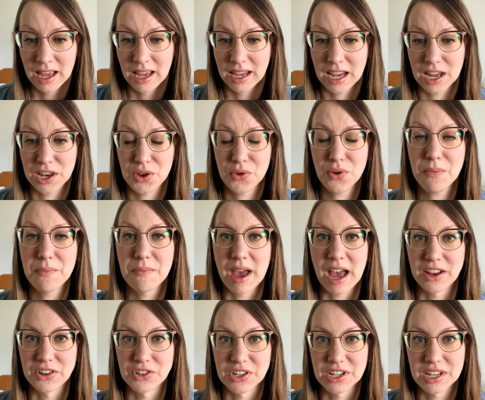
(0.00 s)
Can you
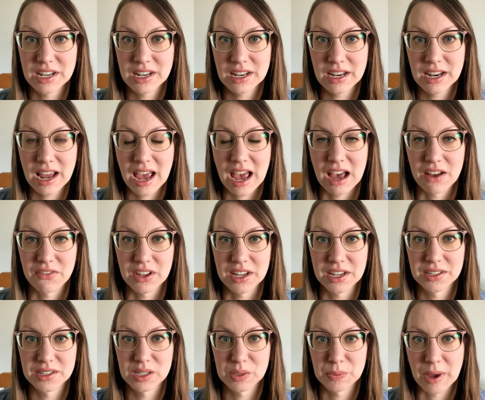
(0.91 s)
imagine having
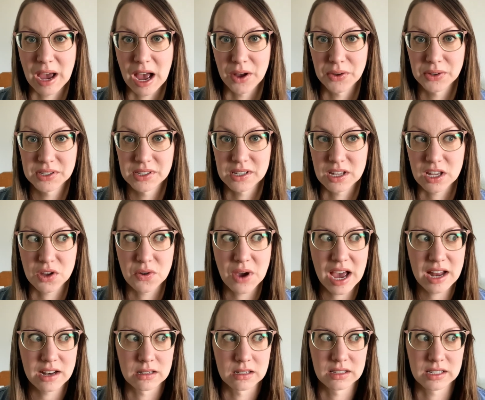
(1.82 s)
a spouse that you
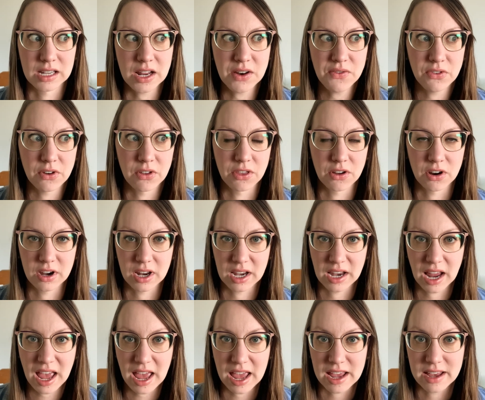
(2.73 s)
hadn't seen for 30
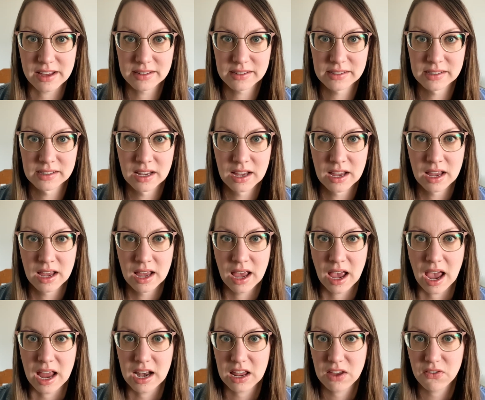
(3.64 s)
days?
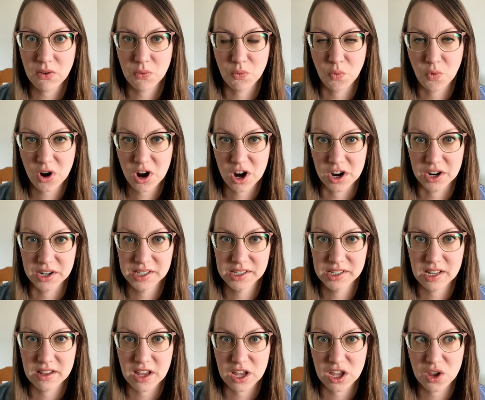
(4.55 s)
And even worse,
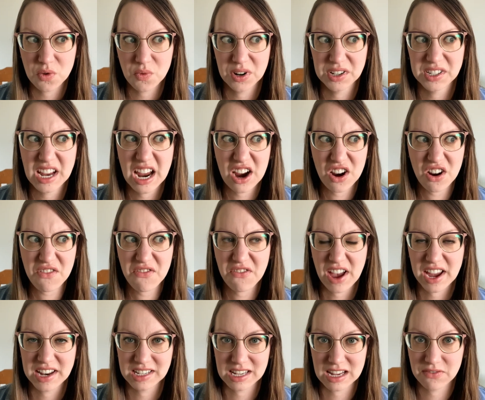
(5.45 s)
that you were
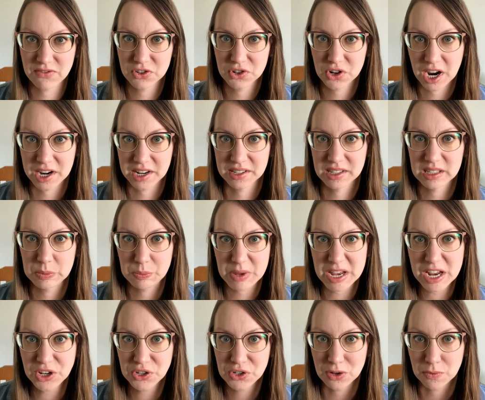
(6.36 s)
terrified to even try to
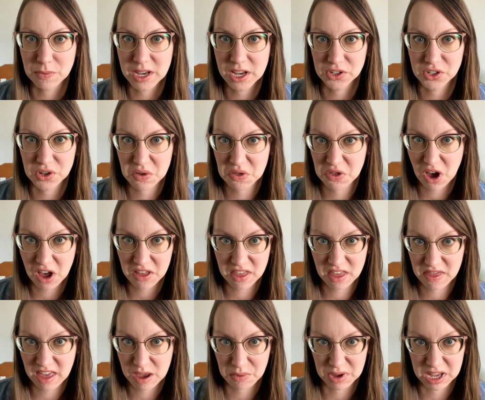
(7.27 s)
speak to because you thought
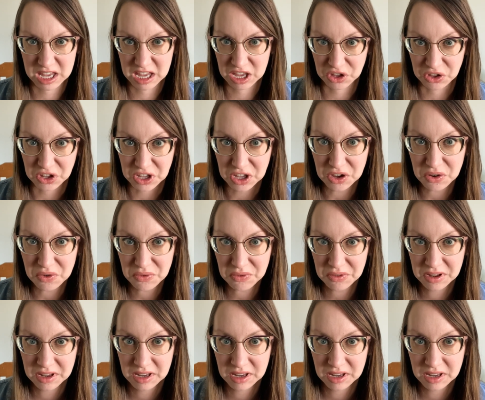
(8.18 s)
that they would kill you?